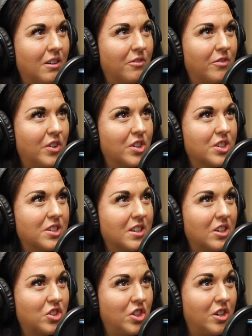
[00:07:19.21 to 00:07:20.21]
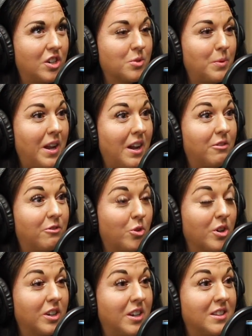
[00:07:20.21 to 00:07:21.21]
first 6 years, we had
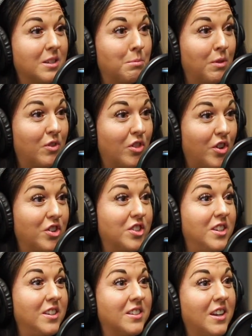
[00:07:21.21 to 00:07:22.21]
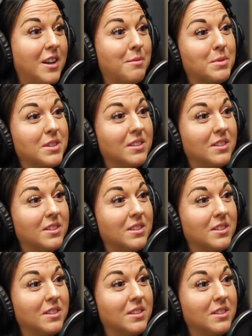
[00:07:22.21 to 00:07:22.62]
4 kids and moved 13 times.